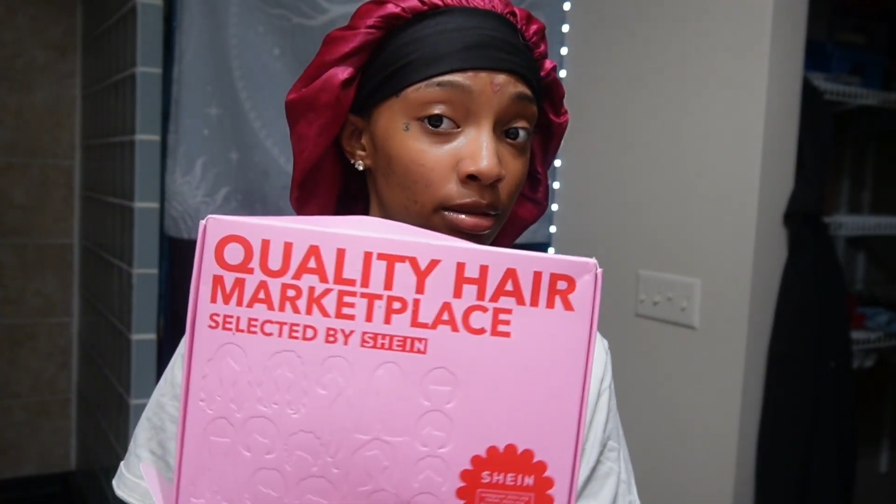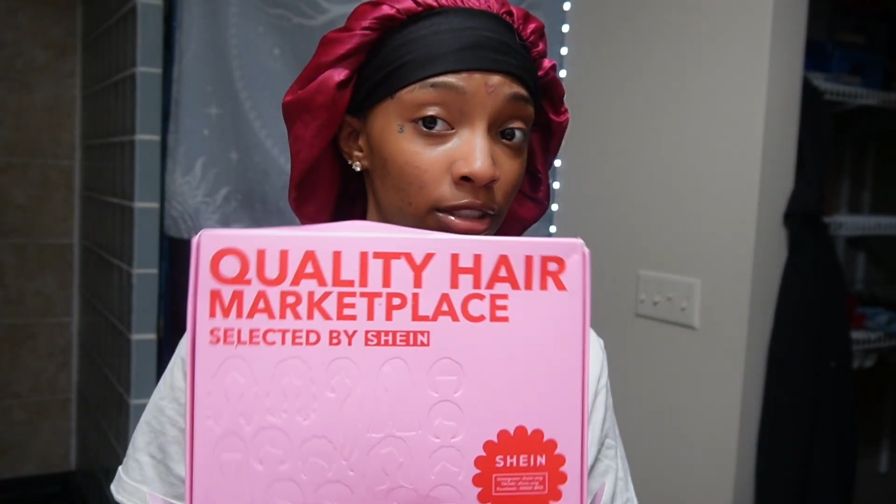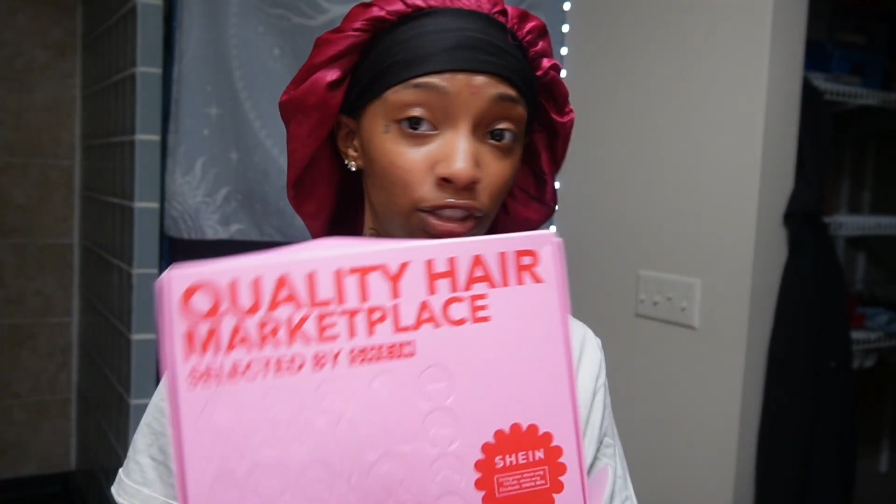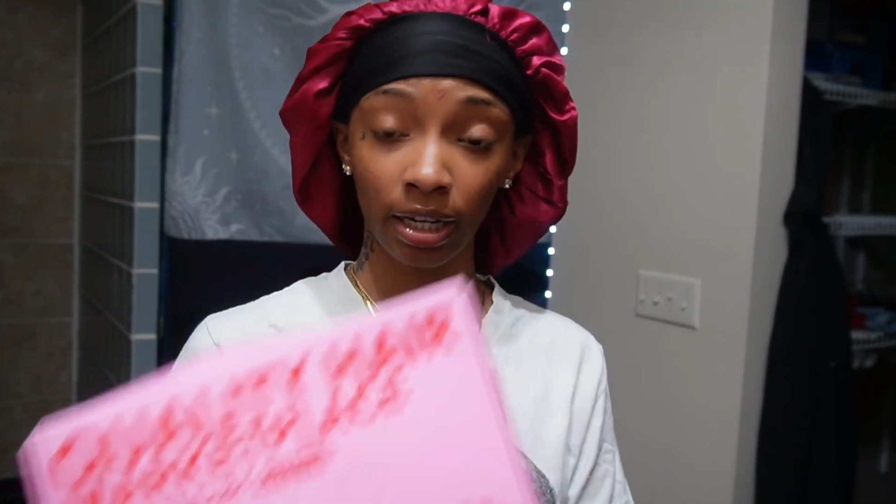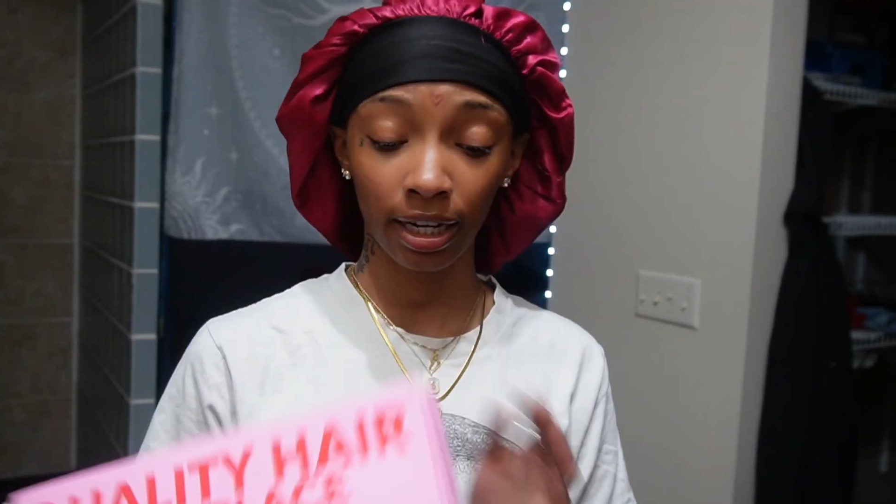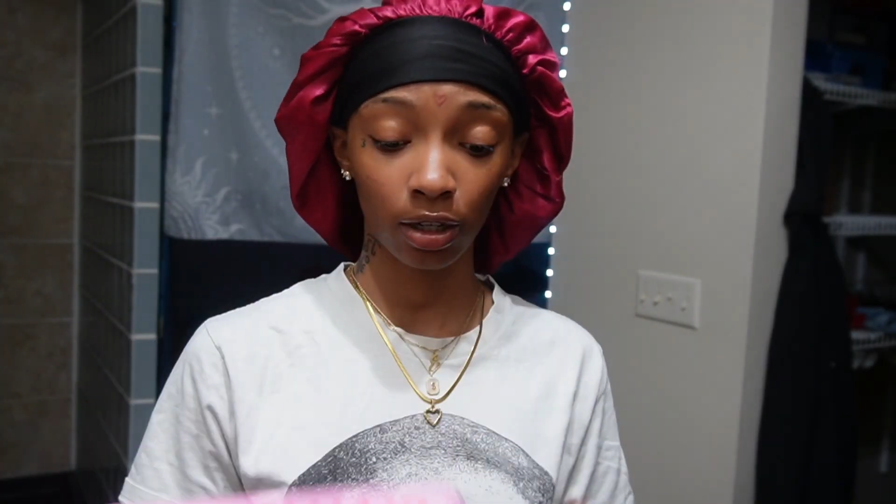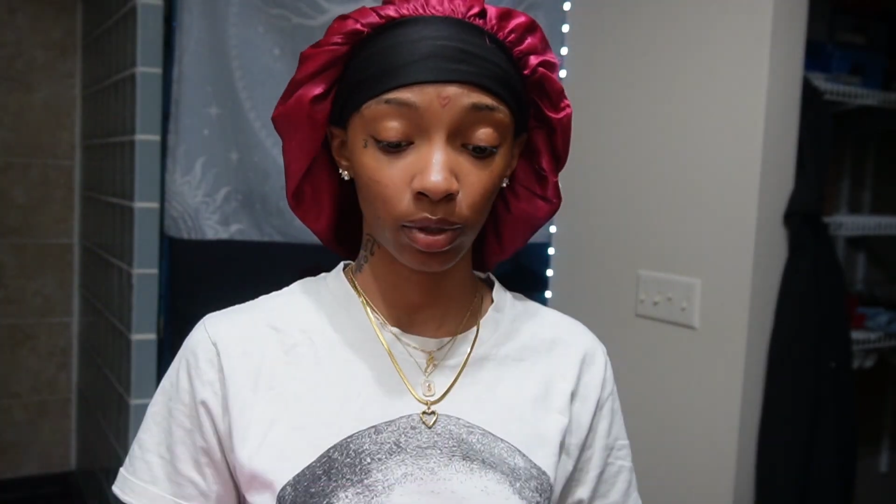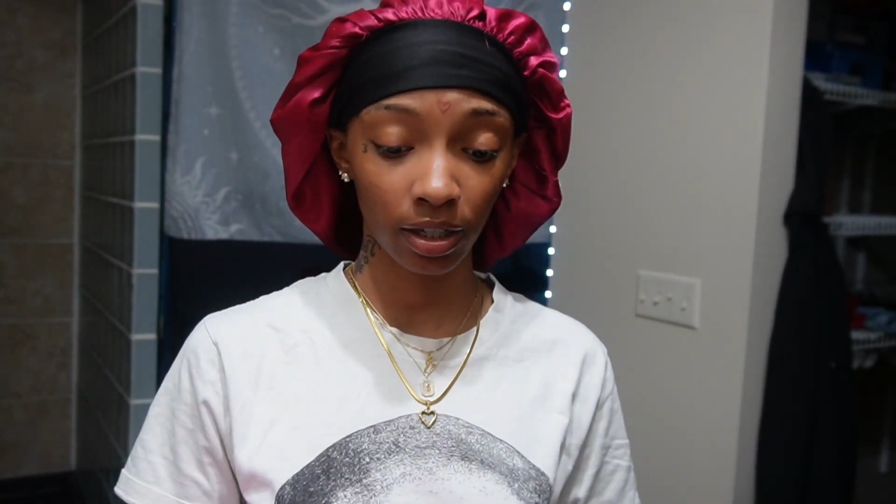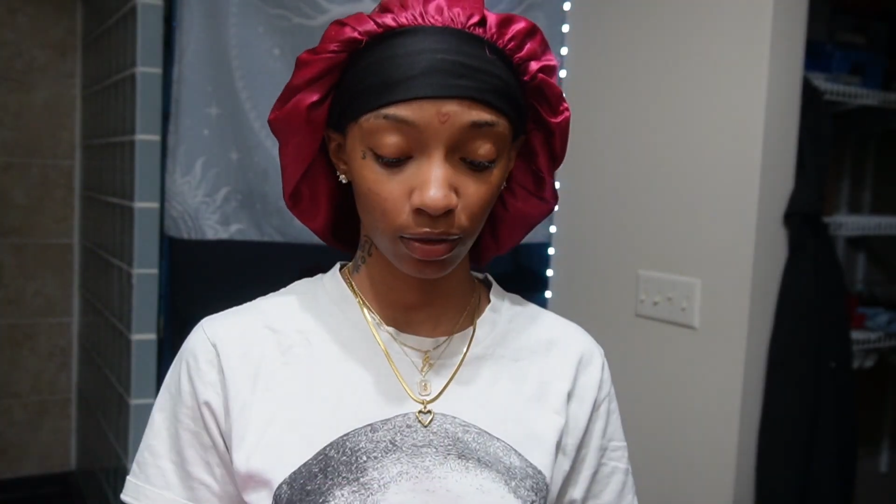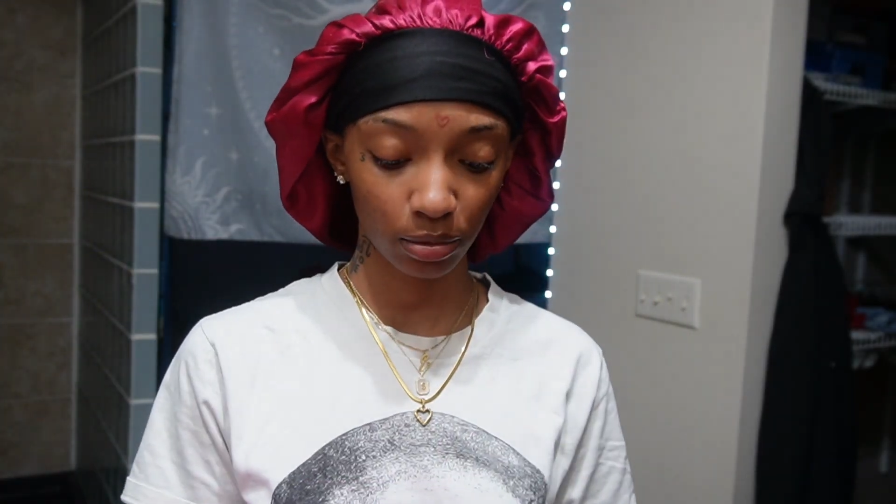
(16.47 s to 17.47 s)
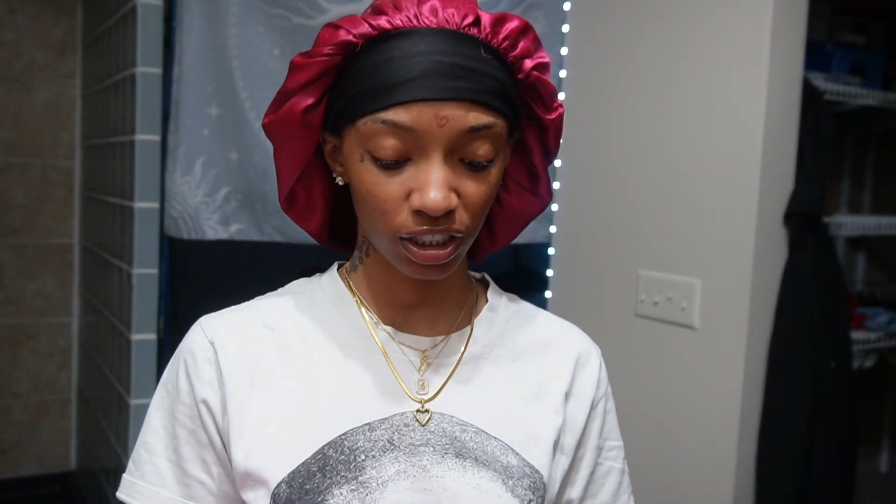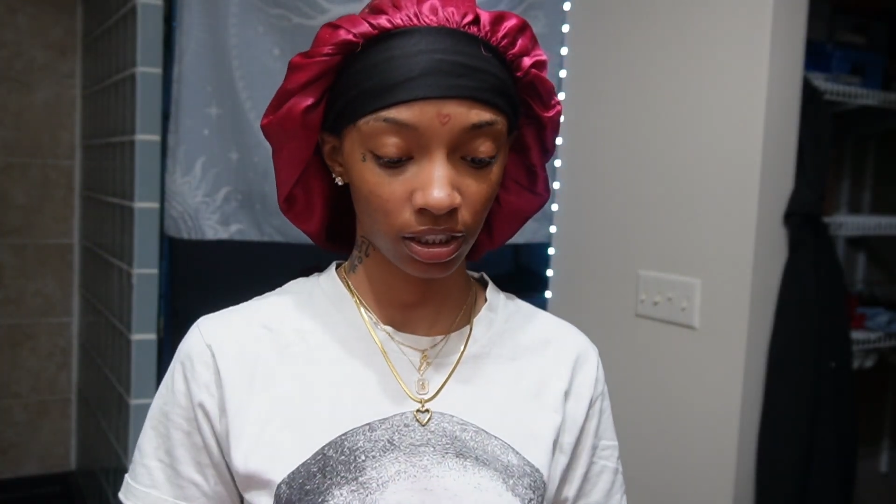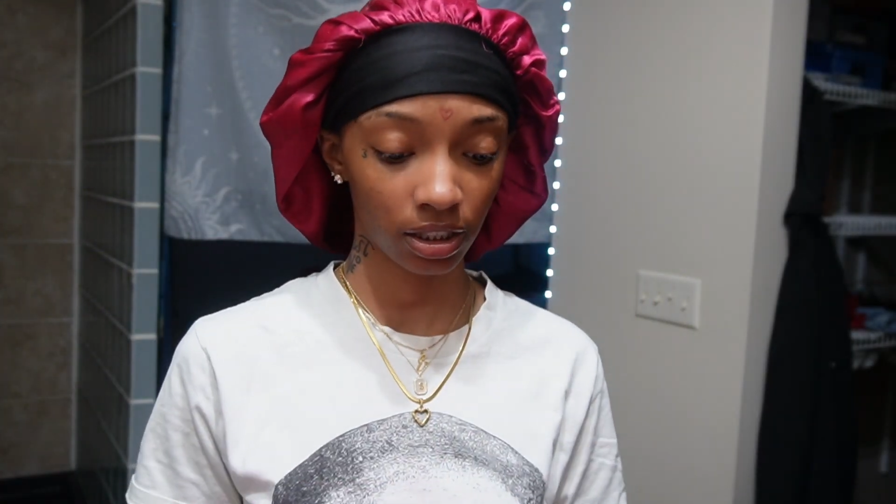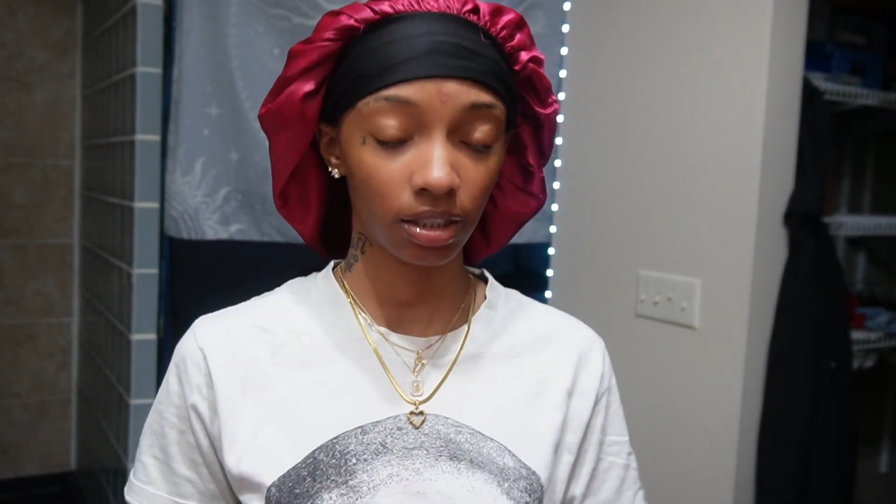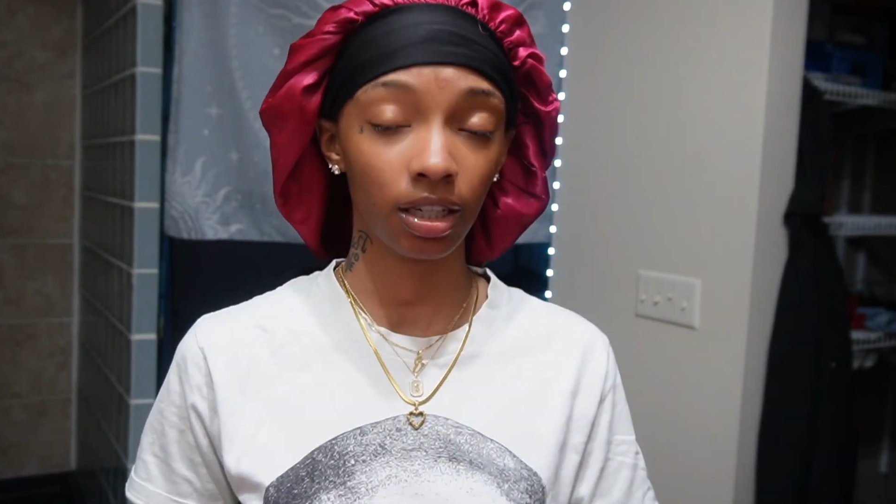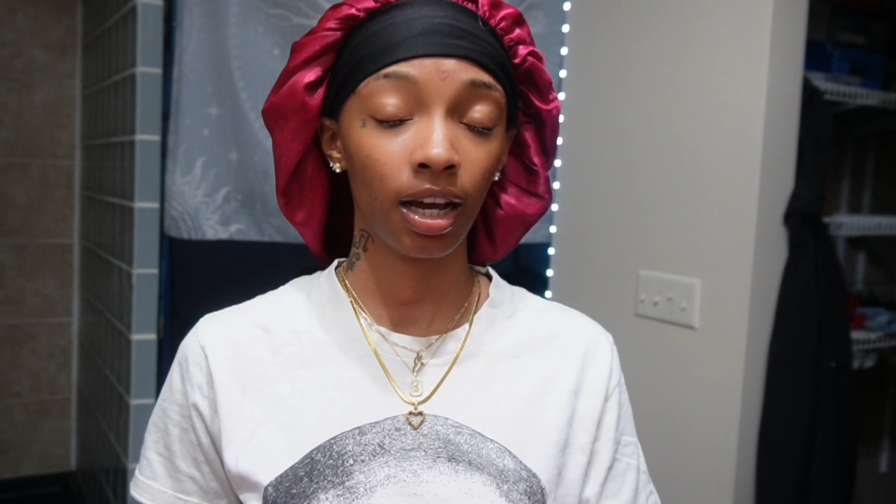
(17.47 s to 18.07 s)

trying a wig from SHEIN.